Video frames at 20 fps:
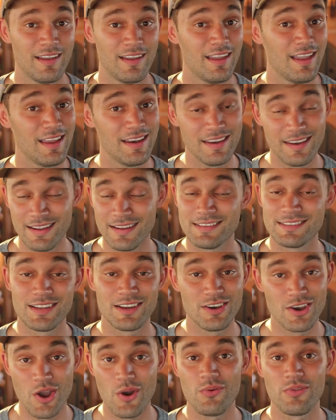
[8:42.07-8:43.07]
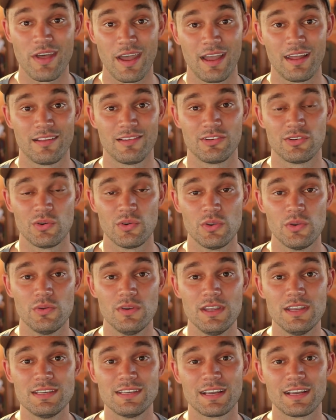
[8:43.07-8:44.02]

it needs to know that, so you need